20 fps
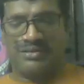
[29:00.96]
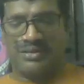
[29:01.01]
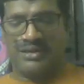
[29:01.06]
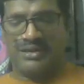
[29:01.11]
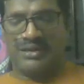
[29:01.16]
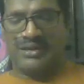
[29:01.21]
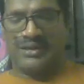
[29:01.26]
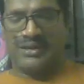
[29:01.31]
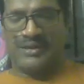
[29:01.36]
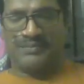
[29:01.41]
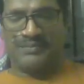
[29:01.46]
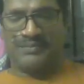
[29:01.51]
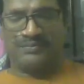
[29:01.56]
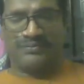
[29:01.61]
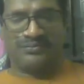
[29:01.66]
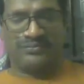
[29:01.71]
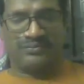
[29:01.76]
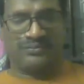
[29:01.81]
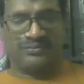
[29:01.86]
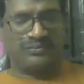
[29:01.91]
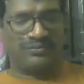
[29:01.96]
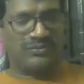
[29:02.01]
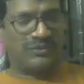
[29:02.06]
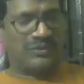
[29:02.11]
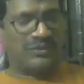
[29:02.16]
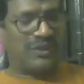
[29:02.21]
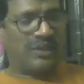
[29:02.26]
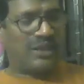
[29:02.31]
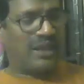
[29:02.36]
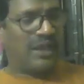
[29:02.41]
uh,
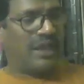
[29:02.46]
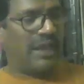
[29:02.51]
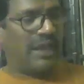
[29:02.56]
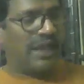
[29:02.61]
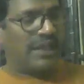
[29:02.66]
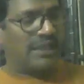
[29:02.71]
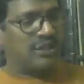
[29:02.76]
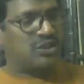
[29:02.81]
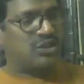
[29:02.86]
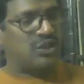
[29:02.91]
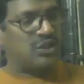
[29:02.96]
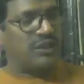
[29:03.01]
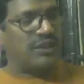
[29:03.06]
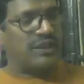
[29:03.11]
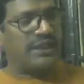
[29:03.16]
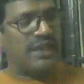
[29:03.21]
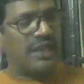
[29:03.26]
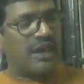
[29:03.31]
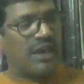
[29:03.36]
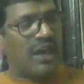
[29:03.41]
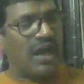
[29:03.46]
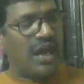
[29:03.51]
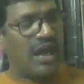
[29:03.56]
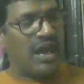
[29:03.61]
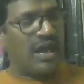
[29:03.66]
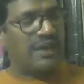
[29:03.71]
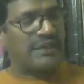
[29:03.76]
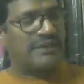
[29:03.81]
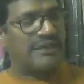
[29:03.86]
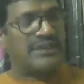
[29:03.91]
enjoying a
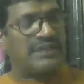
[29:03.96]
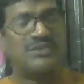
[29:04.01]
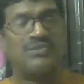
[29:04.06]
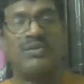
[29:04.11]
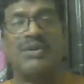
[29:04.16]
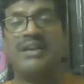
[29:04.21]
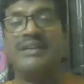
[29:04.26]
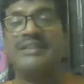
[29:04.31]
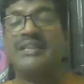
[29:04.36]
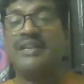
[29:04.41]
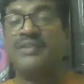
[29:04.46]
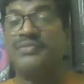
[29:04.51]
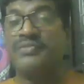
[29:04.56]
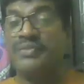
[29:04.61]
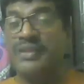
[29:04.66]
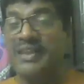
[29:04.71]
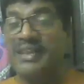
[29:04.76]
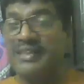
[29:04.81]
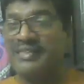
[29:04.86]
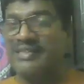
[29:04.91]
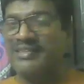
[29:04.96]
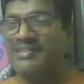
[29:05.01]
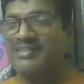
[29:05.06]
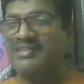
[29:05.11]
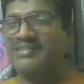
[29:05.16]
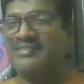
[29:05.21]
lot. That's what they faith